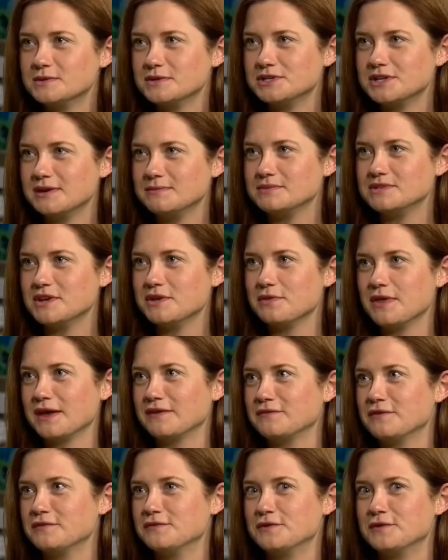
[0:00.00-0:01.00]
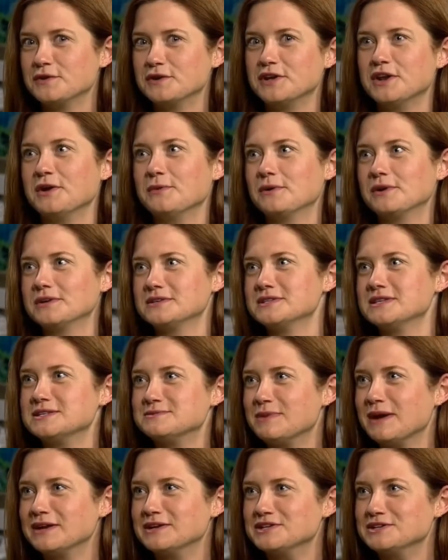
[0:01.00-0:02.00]
which I'm so thankful for. What does this
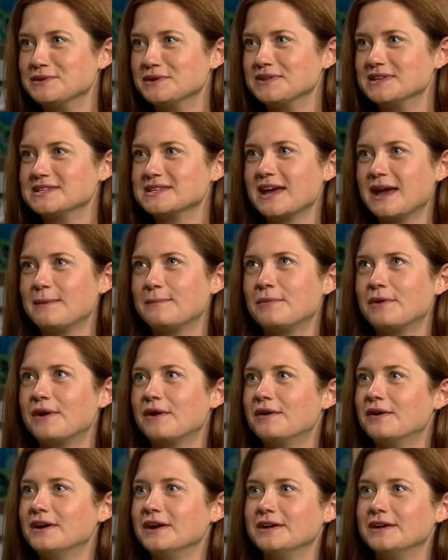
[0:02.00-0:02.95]
button do on this camera,